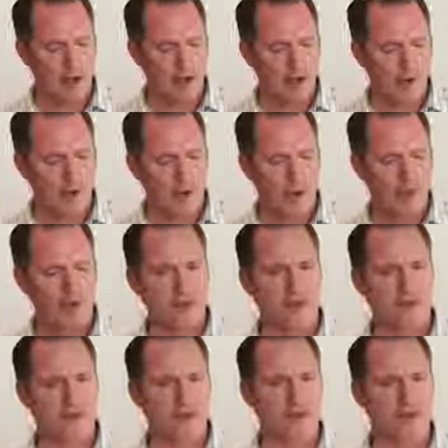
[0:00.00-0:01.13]
And some
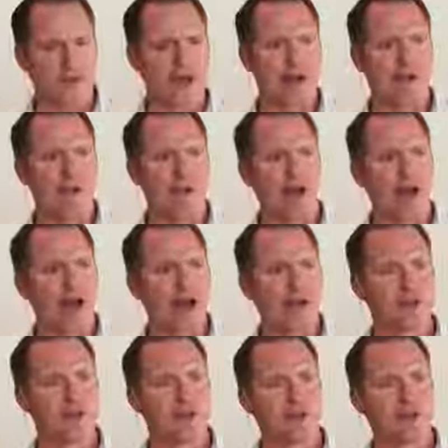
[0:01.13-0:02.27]
woman, some kind of
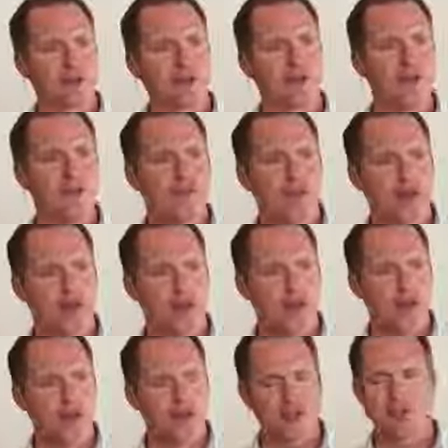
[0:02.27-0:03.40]
psychologist was in there,
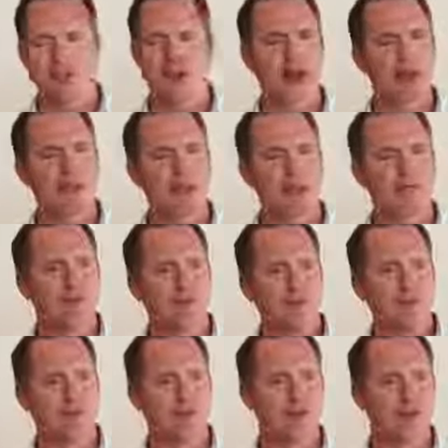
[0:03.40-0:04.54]
and she's trying to make him
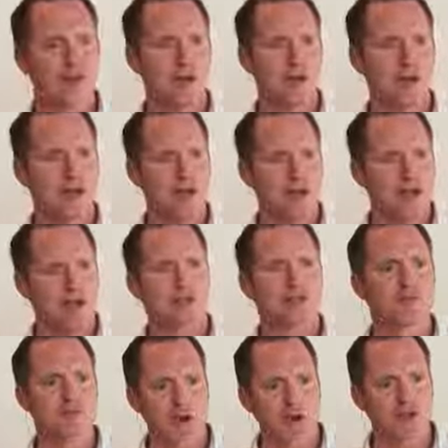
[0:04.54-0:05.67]
feel good. And he
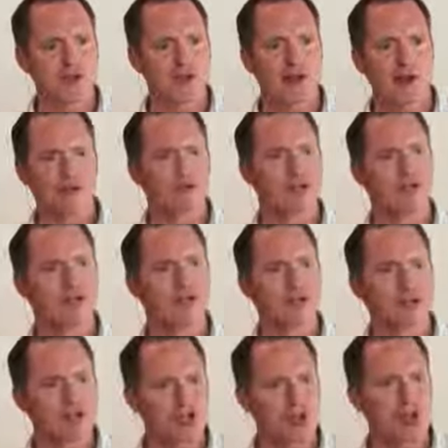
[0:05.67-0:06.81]
just burst out and told her
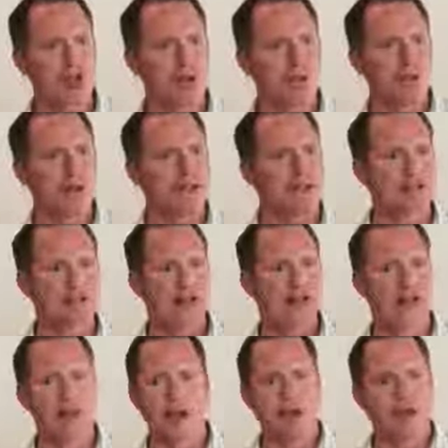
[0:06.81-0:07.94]
to shut up. And he
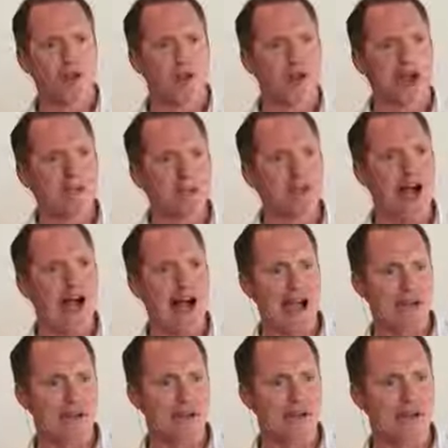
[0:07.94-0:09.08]
said, look, I'm
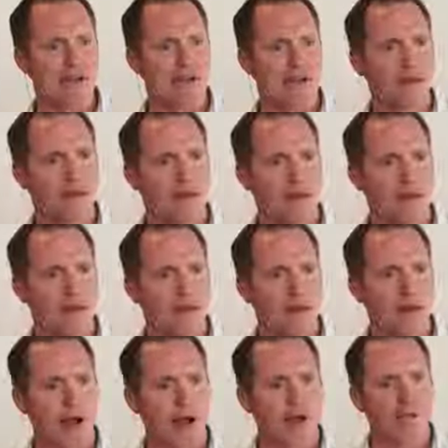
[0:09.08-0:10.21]
dying.
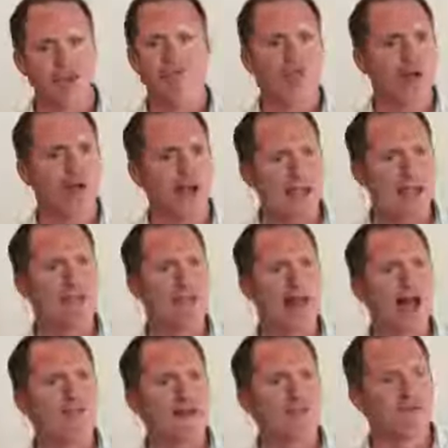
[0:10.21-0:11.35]
I've lived a wicked life.